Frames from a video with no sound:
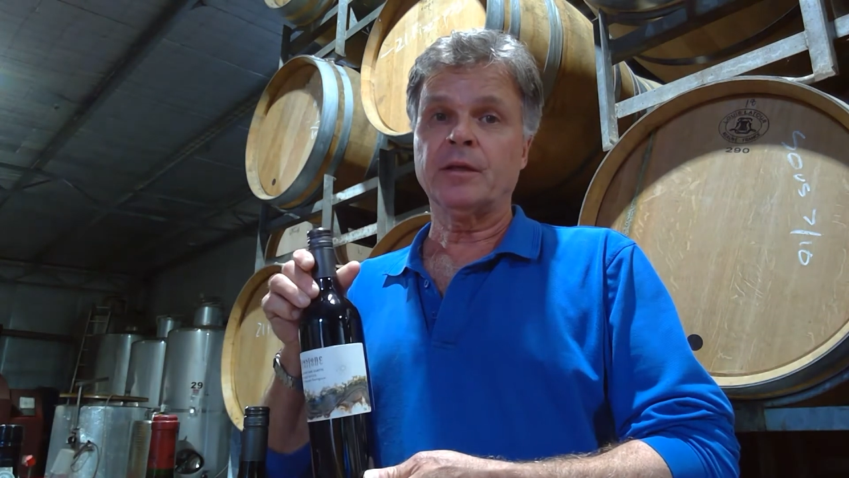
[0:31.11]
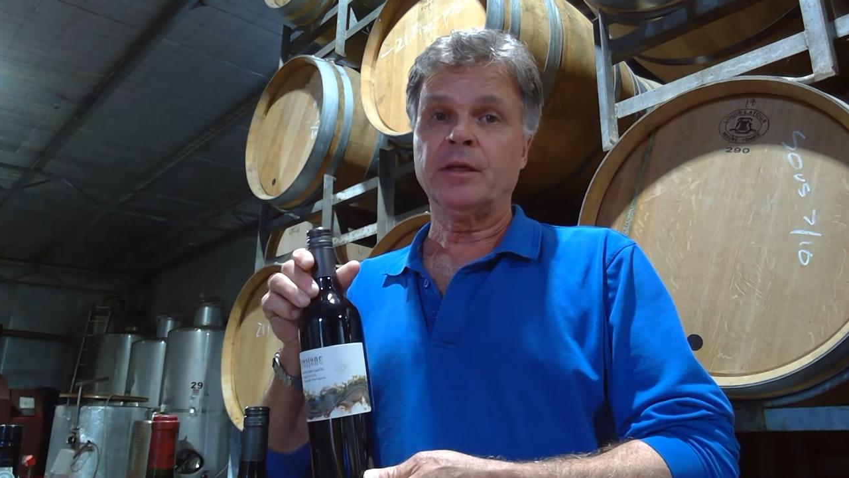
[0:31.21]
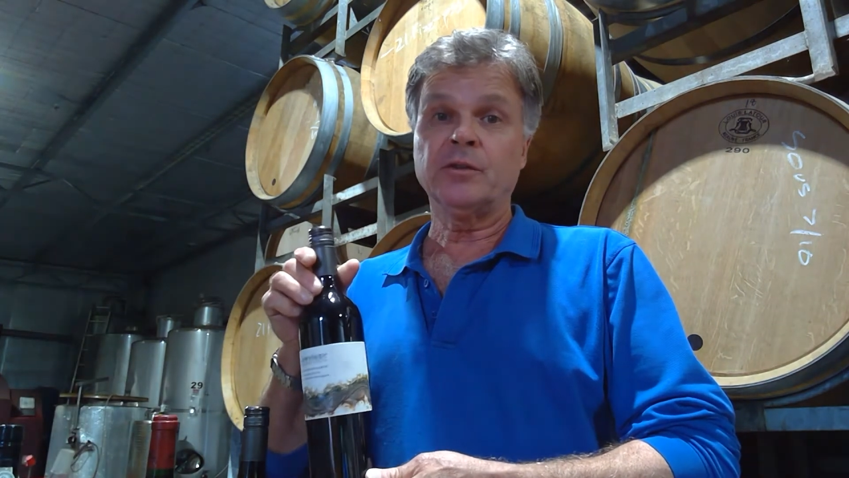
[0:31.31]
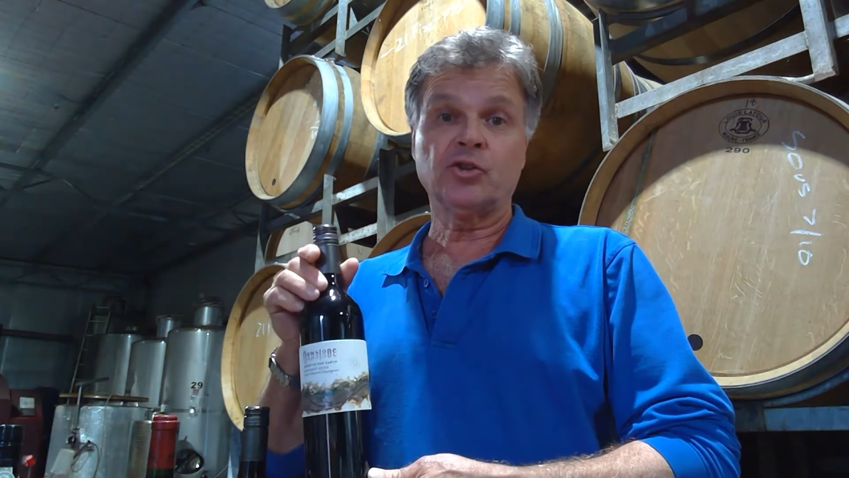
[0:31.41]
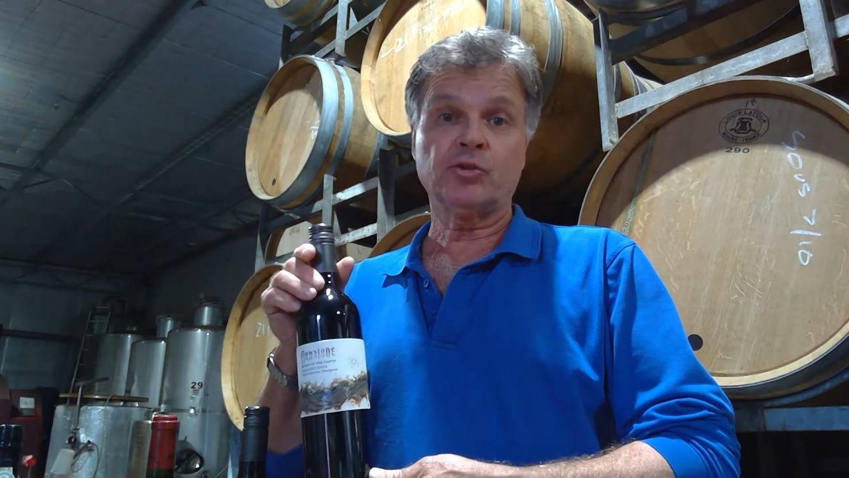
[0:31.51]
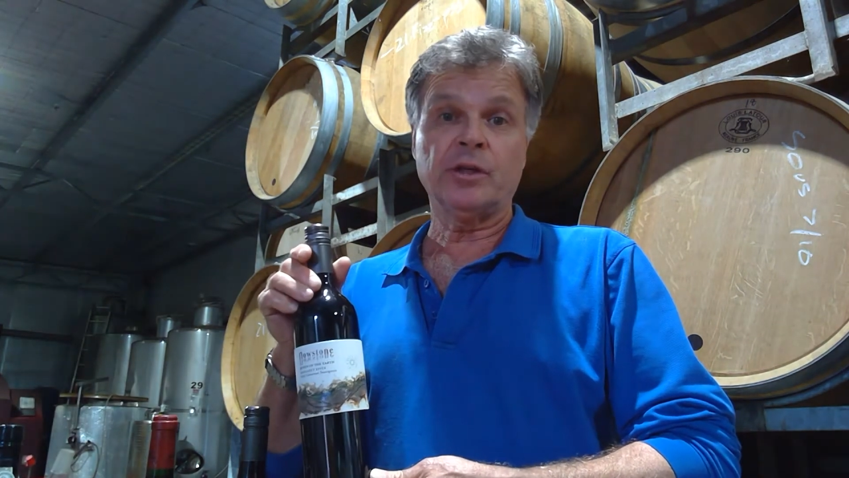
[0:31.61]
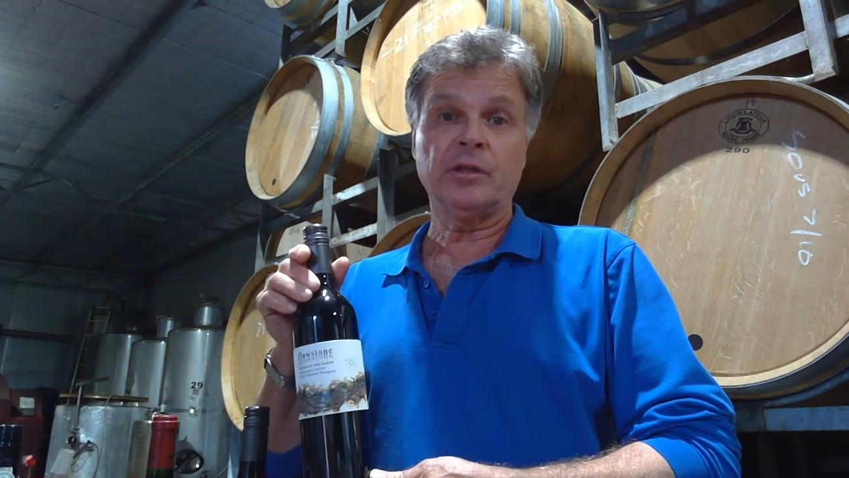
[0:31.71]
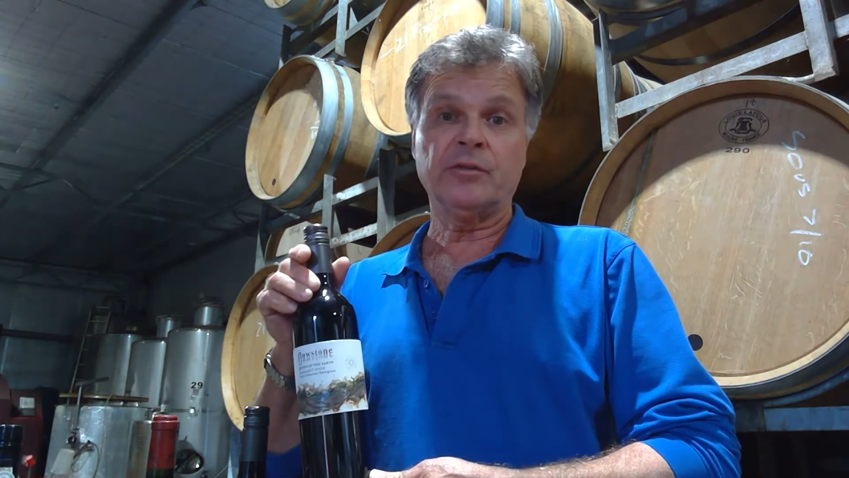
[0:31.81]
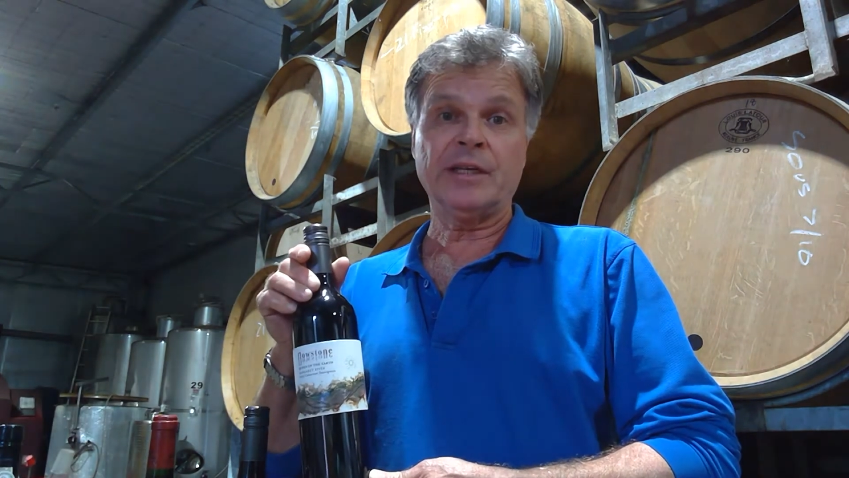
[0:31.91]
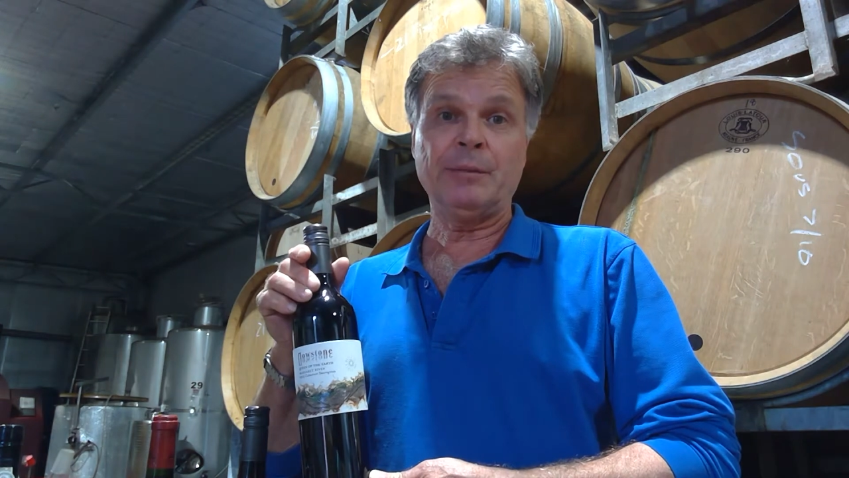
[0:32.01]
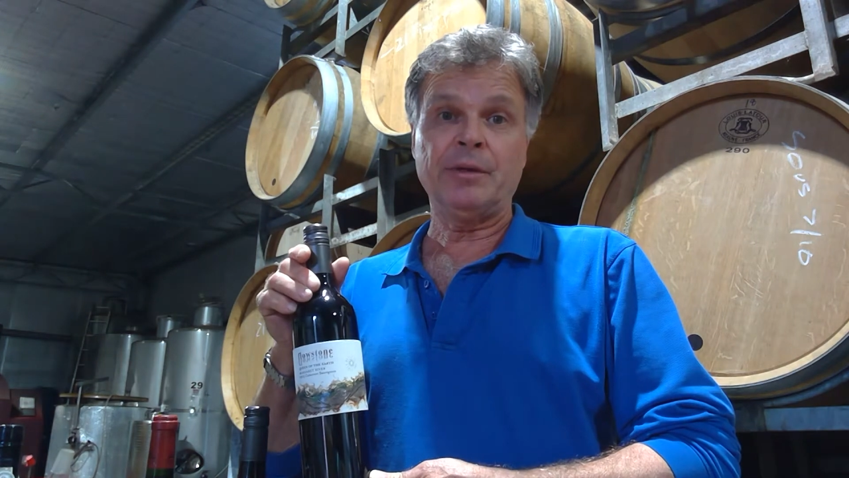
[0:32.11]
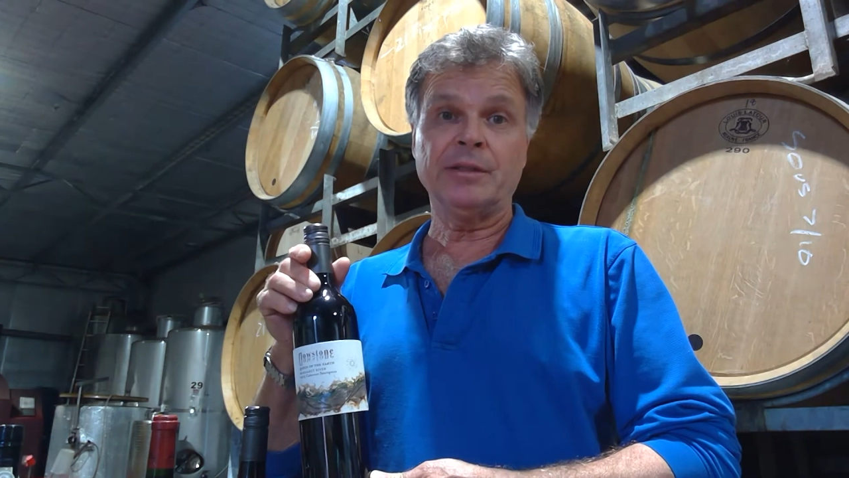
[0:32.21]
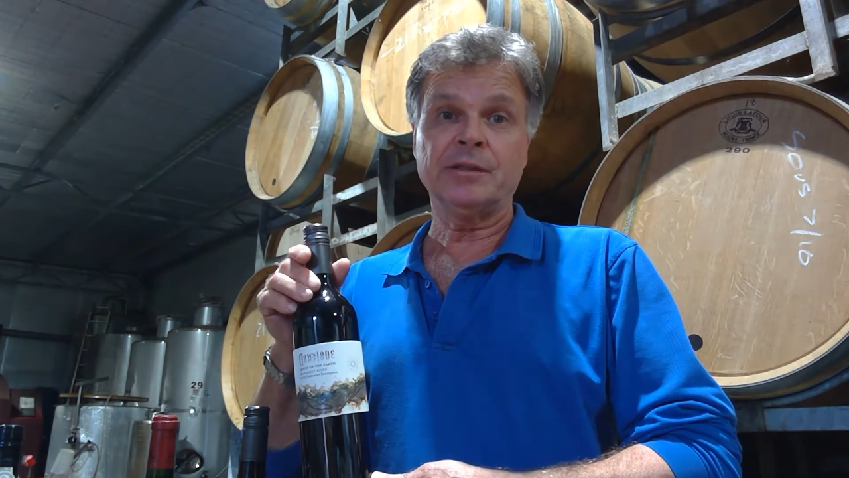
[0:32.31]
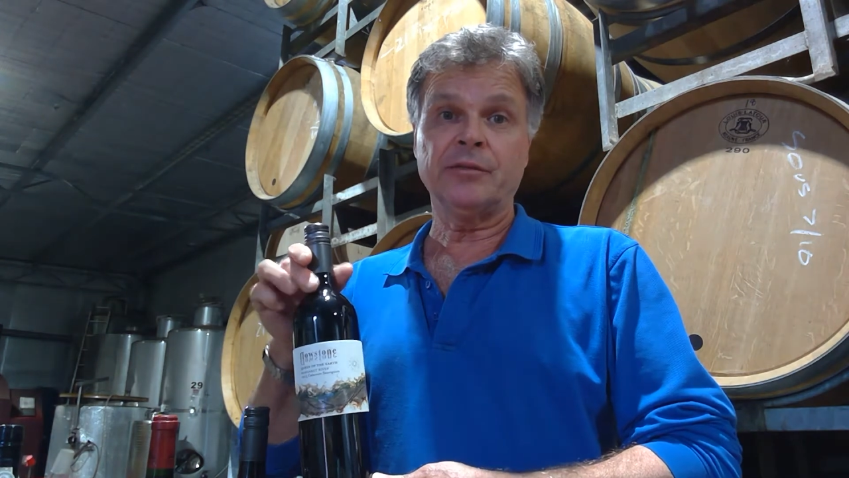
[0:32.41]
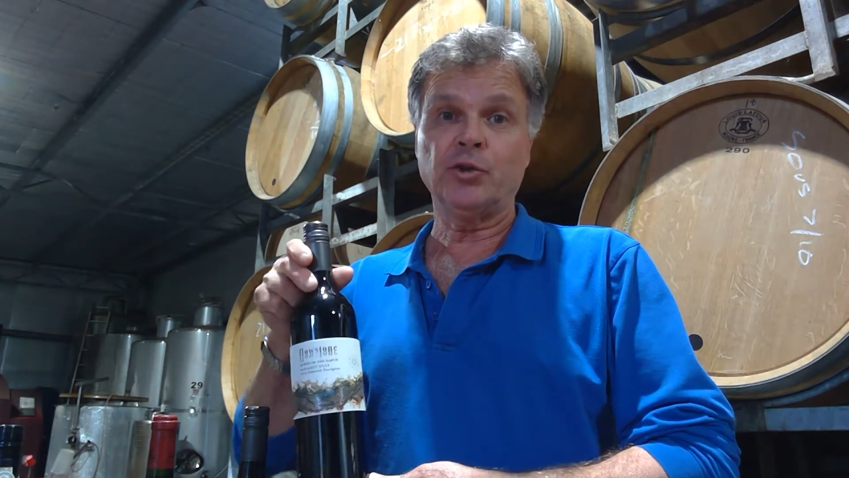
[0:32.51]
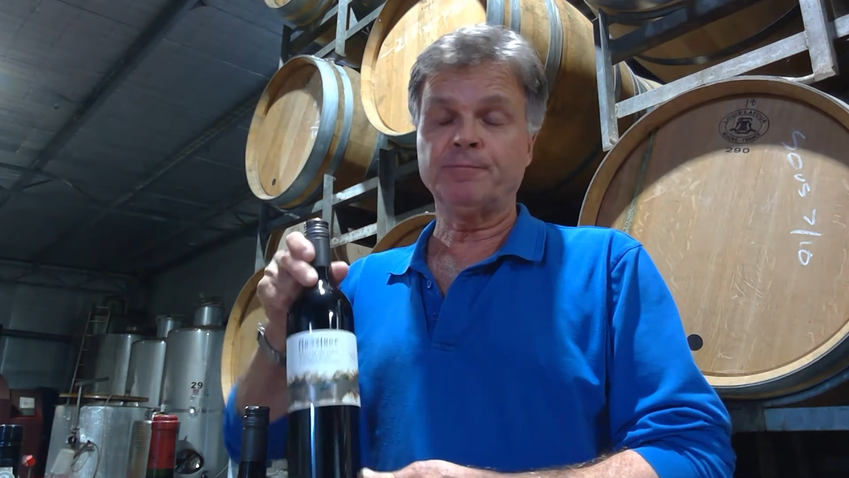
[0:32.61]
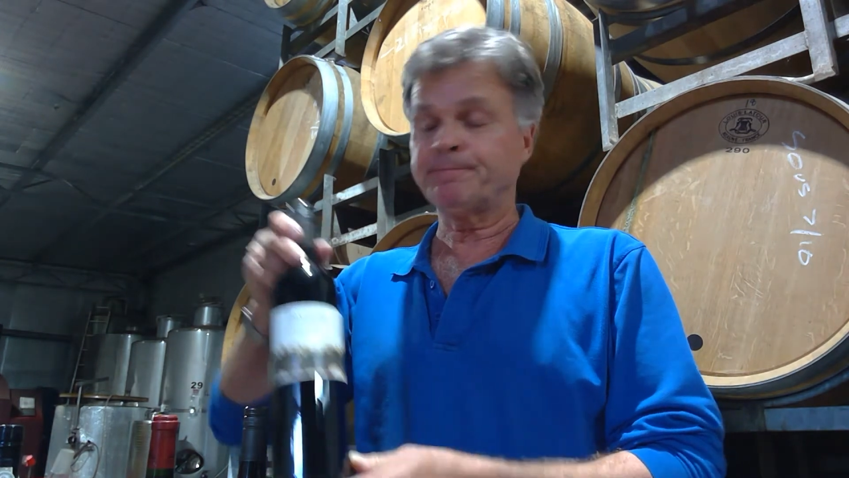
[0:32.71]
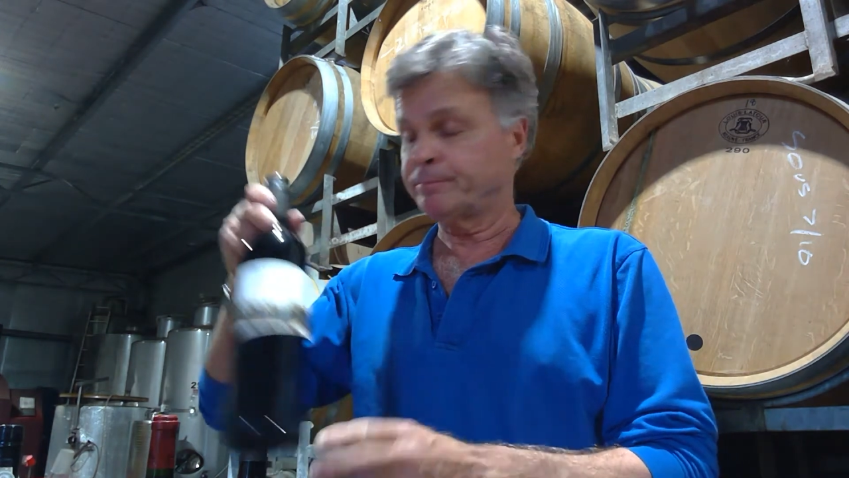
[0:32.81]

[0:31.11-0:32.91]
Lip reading: in Australia for Cabernet Sauvignon.